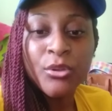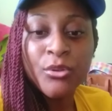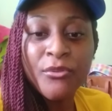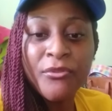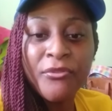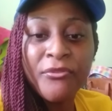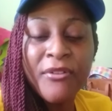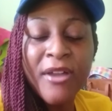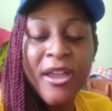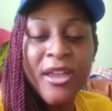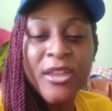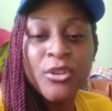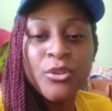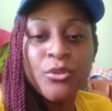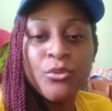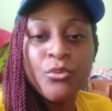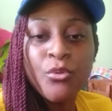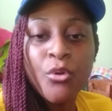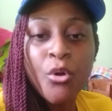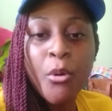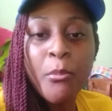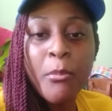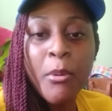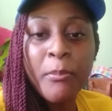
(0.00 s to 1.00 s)
you find
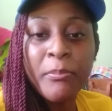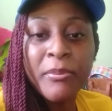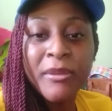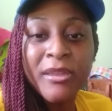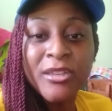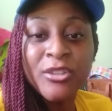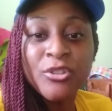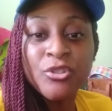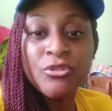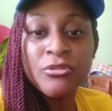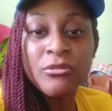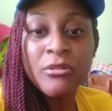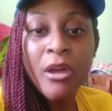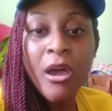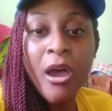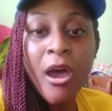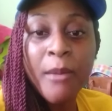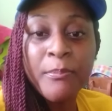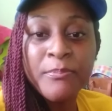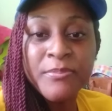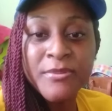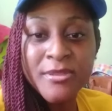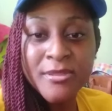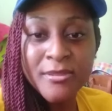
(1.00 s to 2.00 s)
you come up in
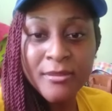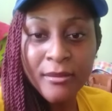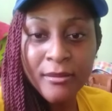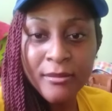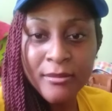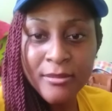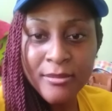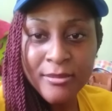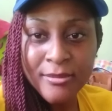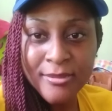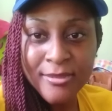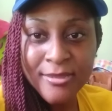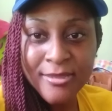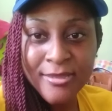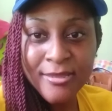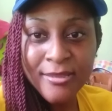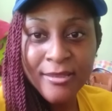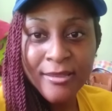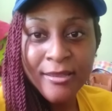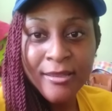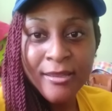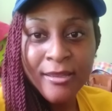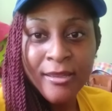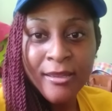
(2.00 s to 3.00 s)

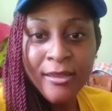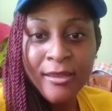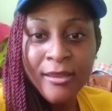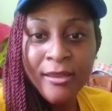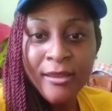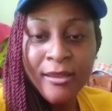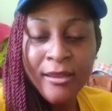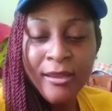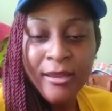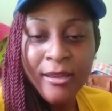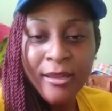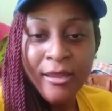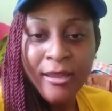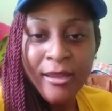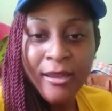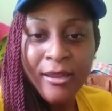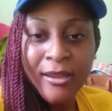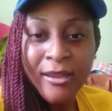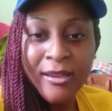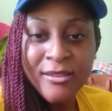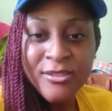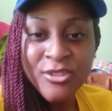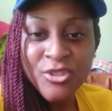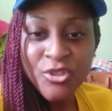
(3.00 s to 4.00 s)
obstacles
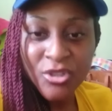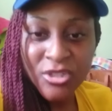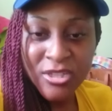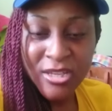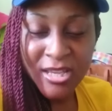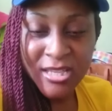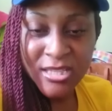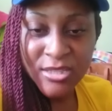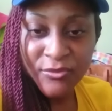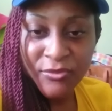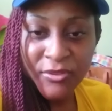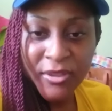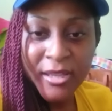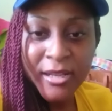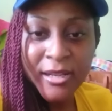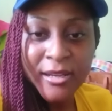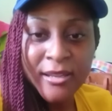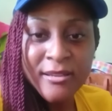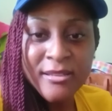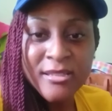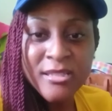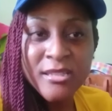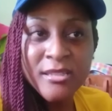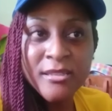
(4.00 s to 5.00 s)
such as
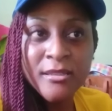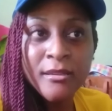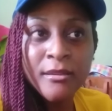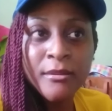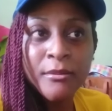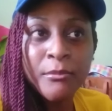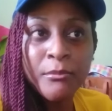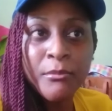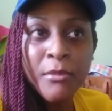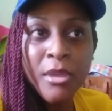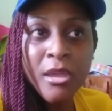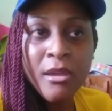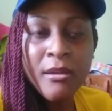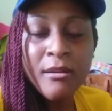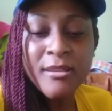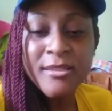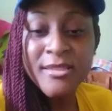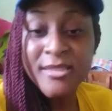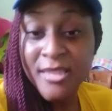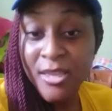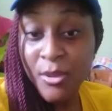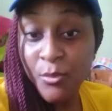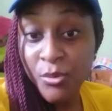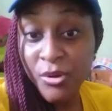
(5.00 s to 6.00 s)
failures
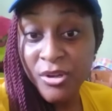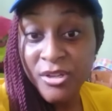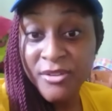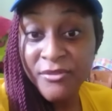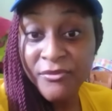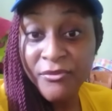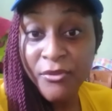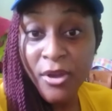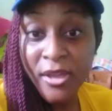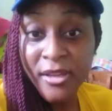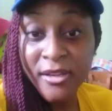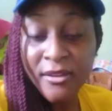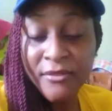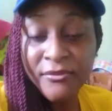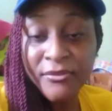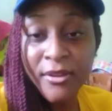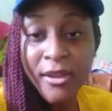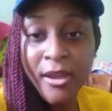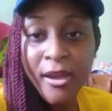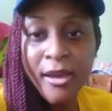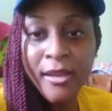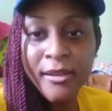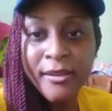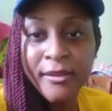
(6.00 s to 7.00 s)
because they were devoid
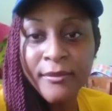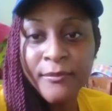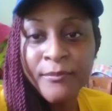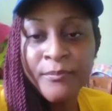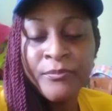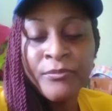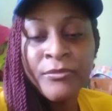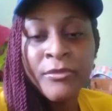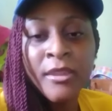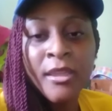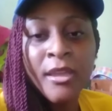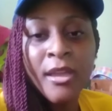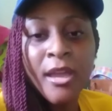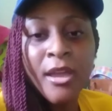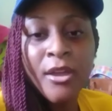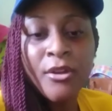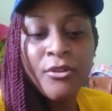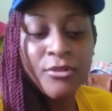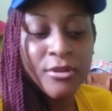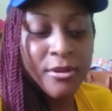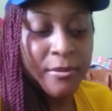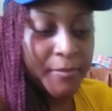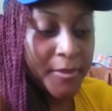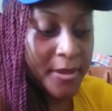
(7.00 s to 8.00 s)
of God. I
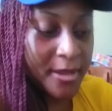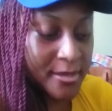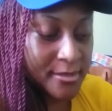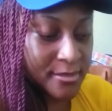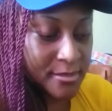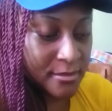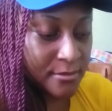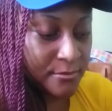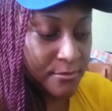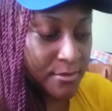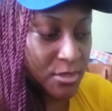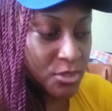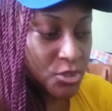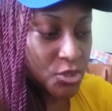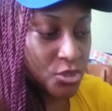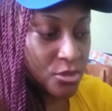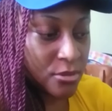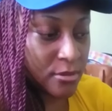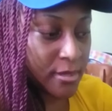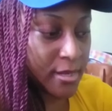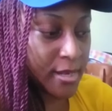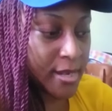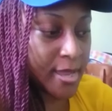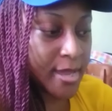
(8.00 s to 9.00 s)
heard a pastor
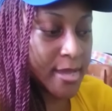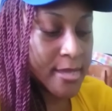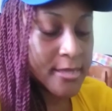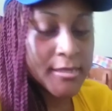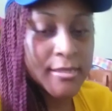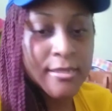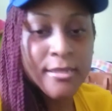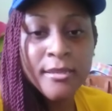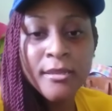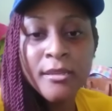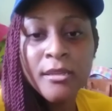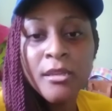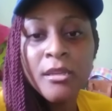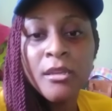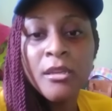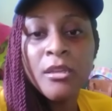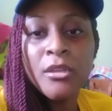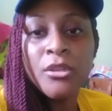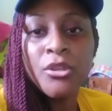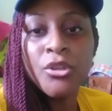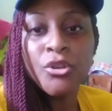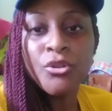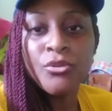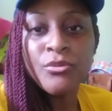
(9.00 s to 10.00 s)
mention that.
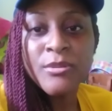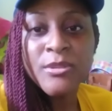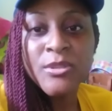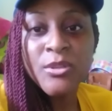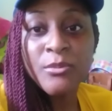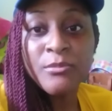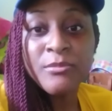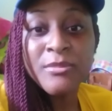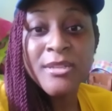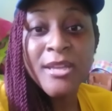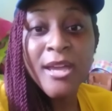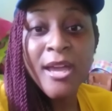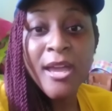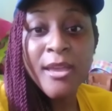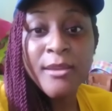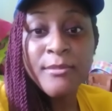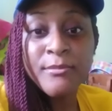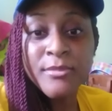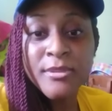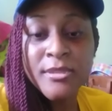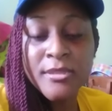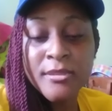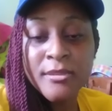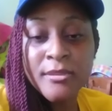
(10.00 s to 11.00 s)

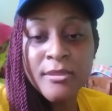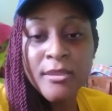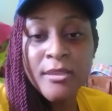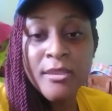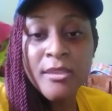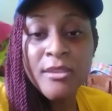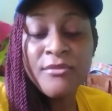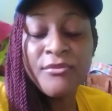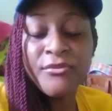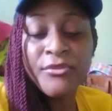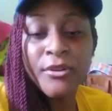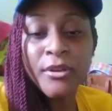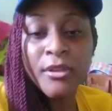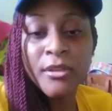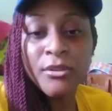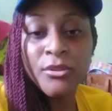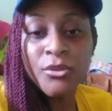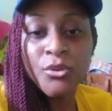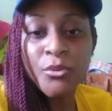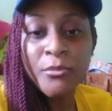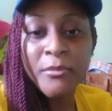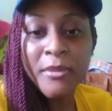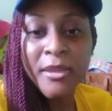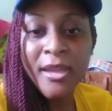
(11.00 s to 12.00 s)
Sometimes
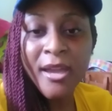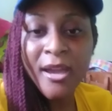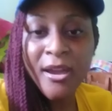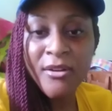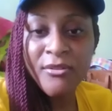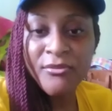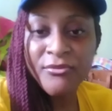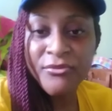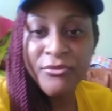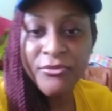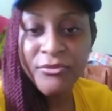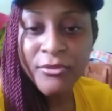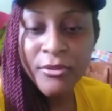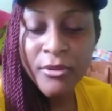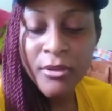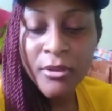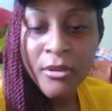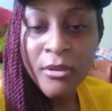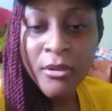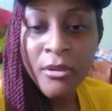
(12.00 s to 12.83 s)
even you may have